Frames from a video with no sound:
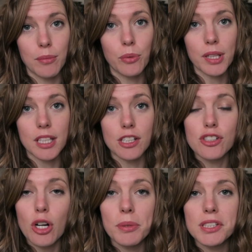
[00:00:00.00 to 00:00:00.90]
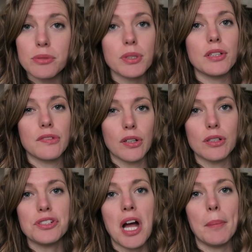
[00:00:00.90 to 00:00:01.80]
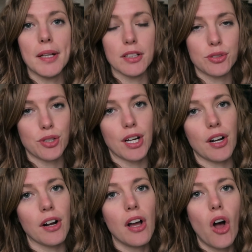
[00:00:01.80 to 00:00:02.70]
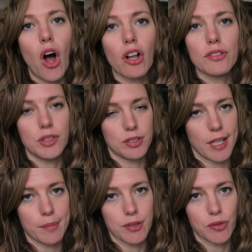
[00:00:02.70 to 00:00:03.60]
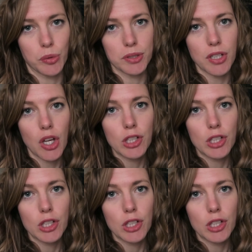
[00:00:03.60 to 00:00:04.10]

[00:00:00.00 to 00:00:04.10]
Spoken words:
with the Adobe Suite, Photoshop, Illustrator, all of those types of tools.